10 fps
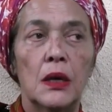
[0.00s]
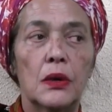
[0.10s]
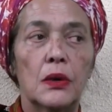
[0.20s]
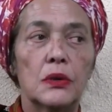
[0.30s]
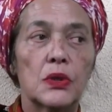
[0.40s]

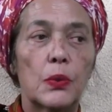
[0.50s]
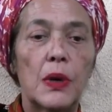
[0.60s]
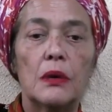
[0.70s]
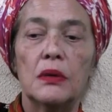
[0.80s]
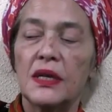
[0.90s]
It goes
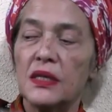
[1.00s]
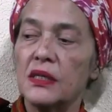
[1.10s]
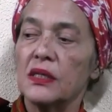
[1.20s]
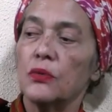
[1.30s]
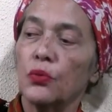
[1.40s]
around and it's